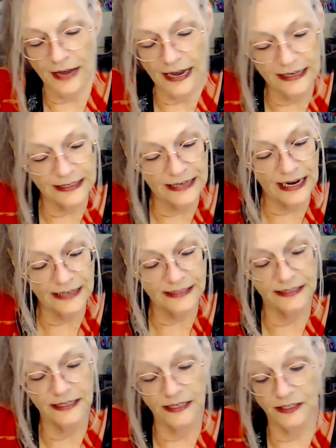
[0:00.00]
and
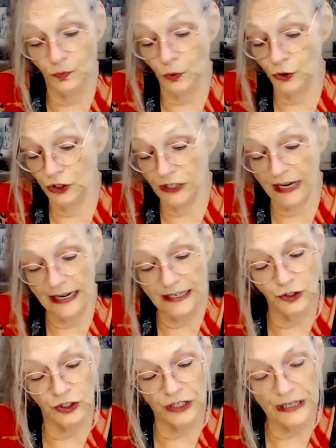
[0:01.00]
connectedness will
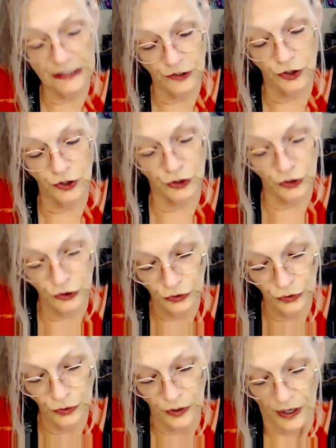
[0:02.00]
change
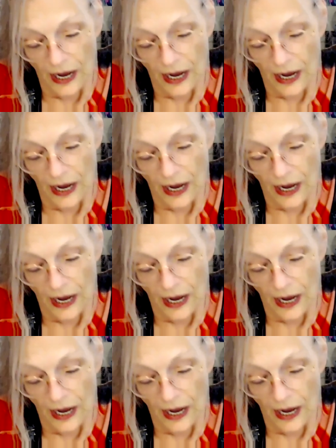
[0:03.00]
into